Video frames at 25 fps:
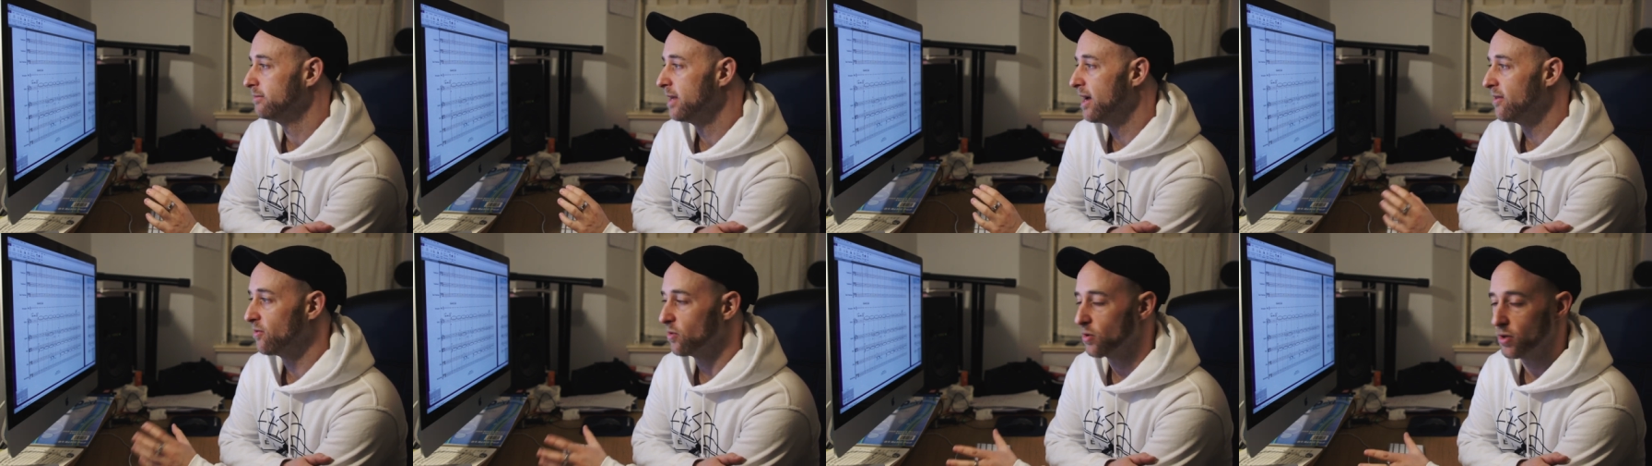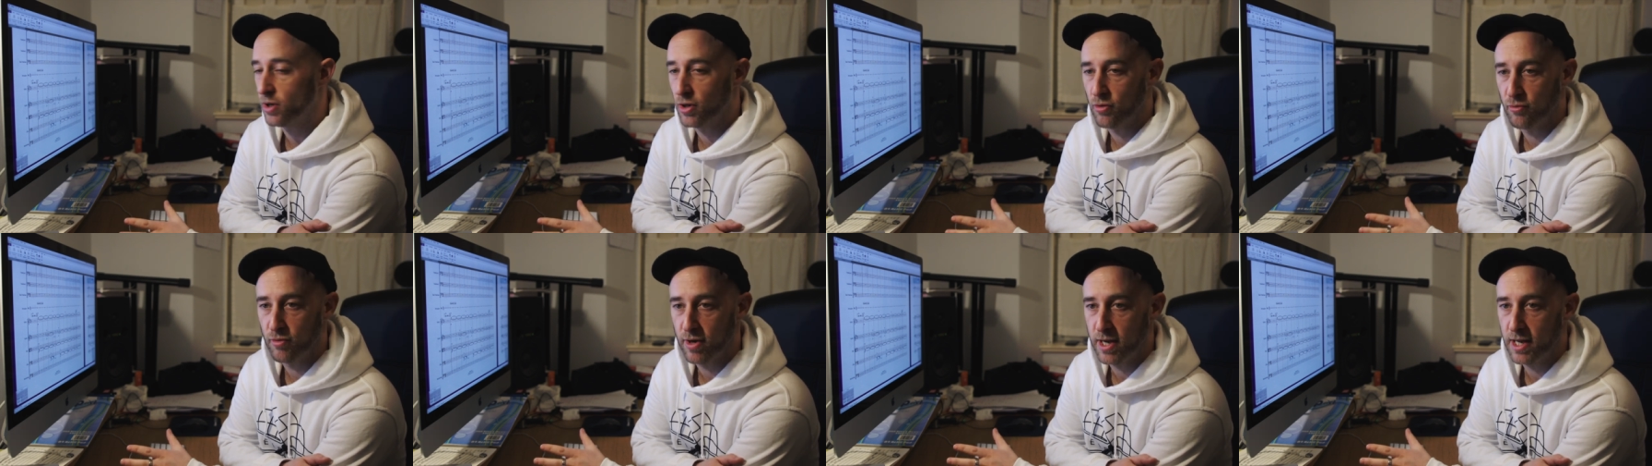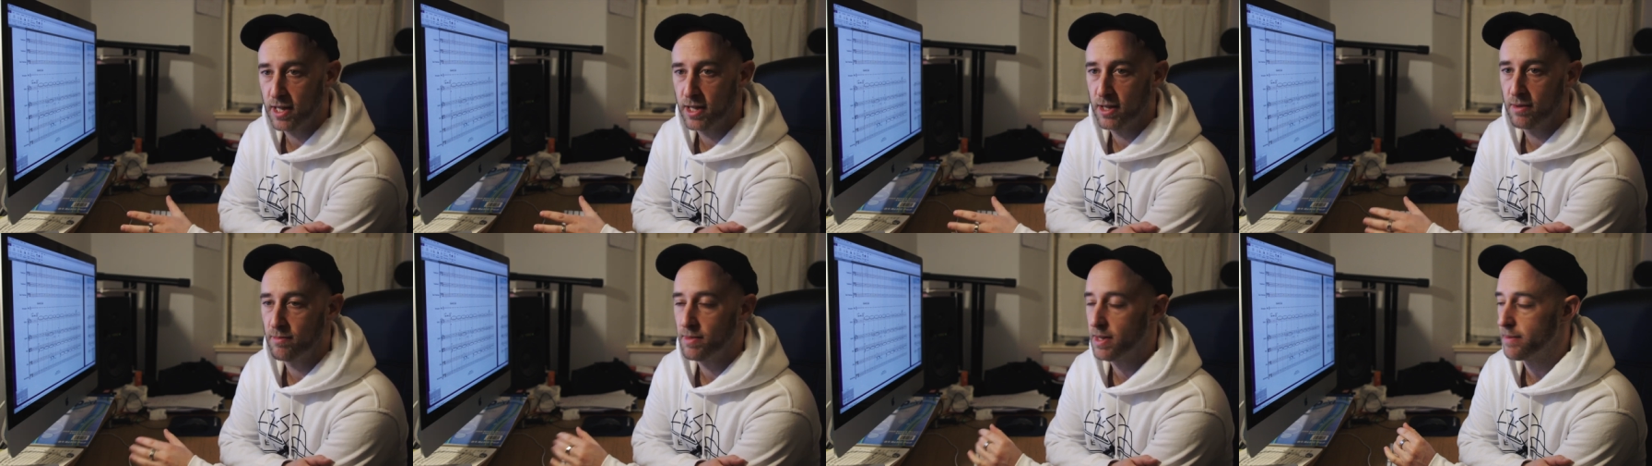everyone can
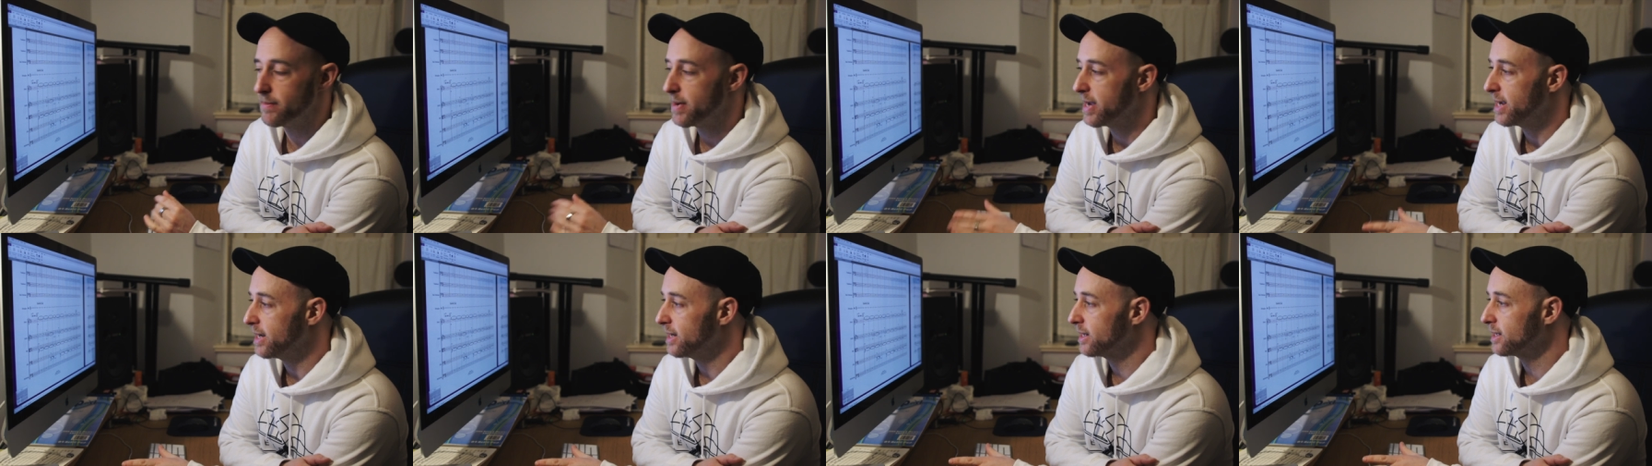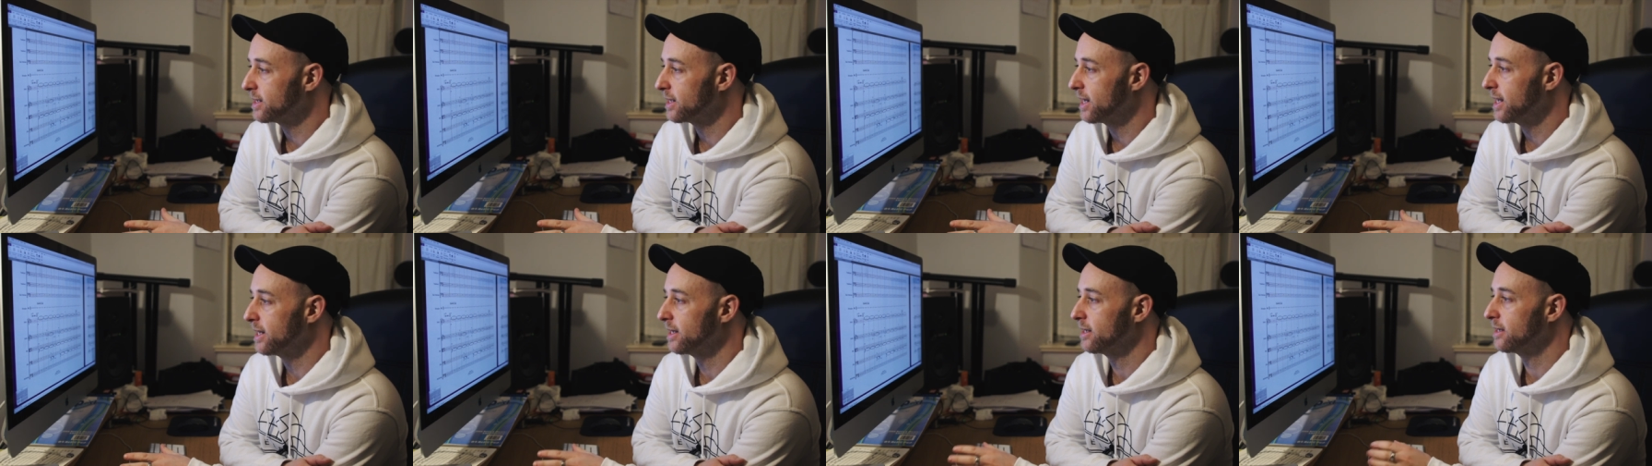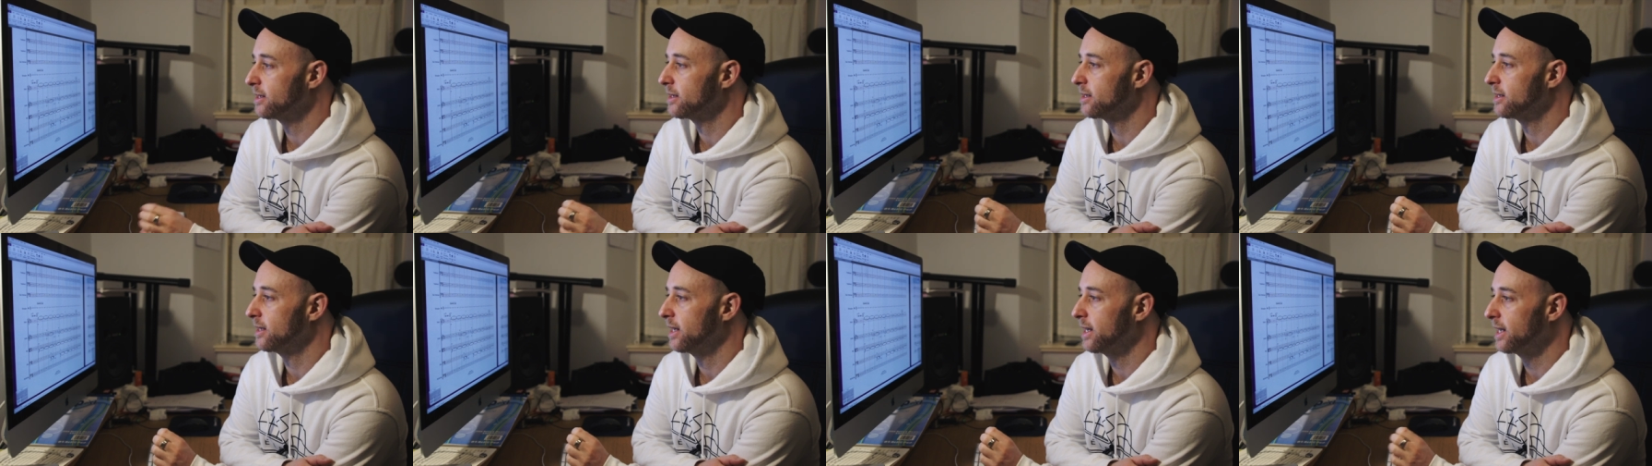read them, they make
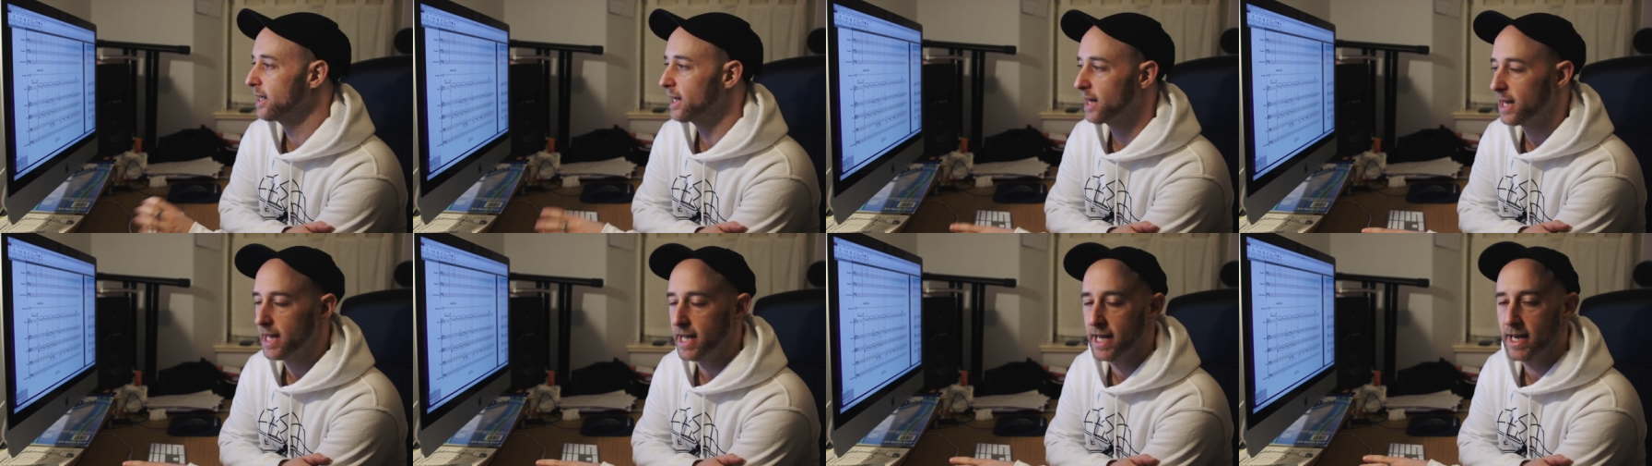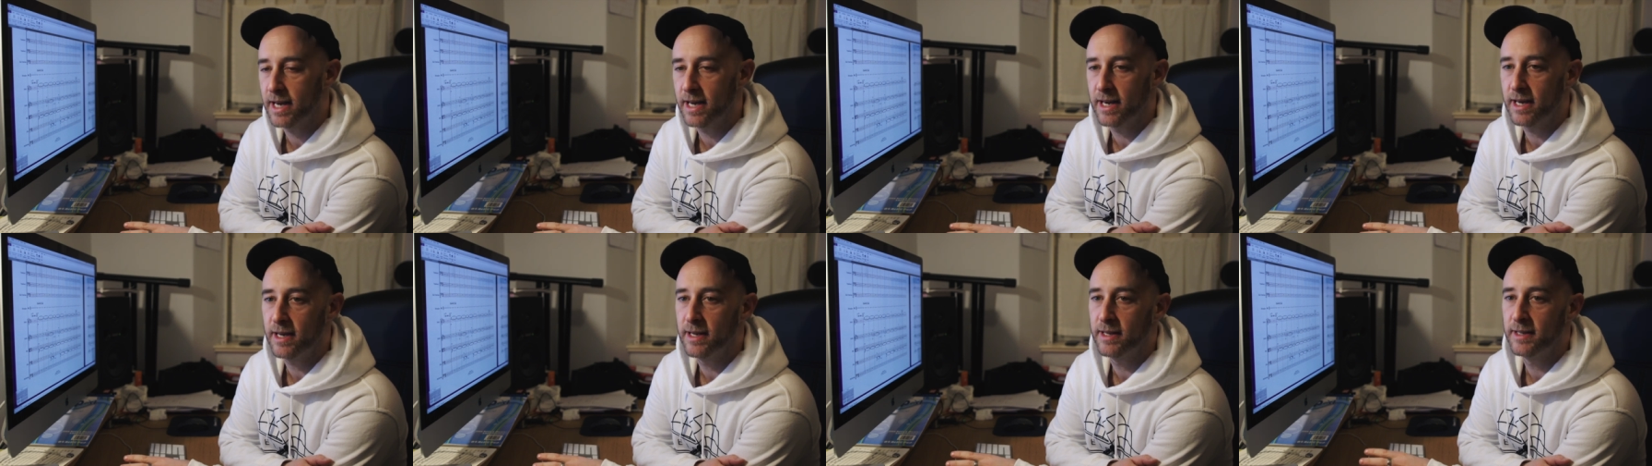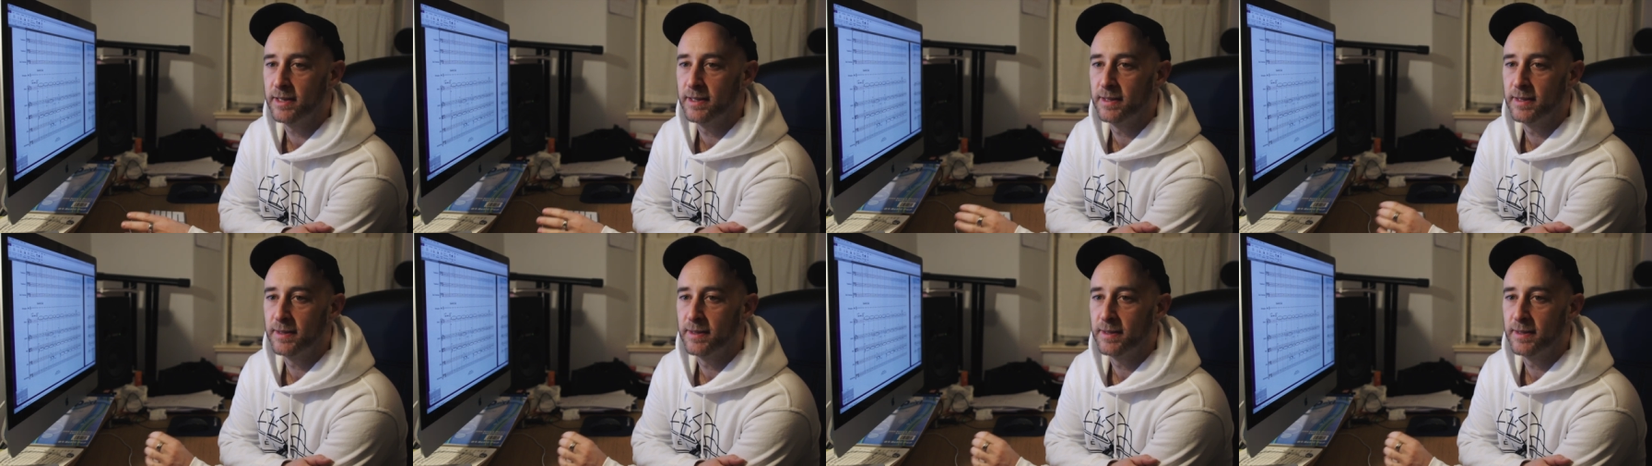sense, they're clear.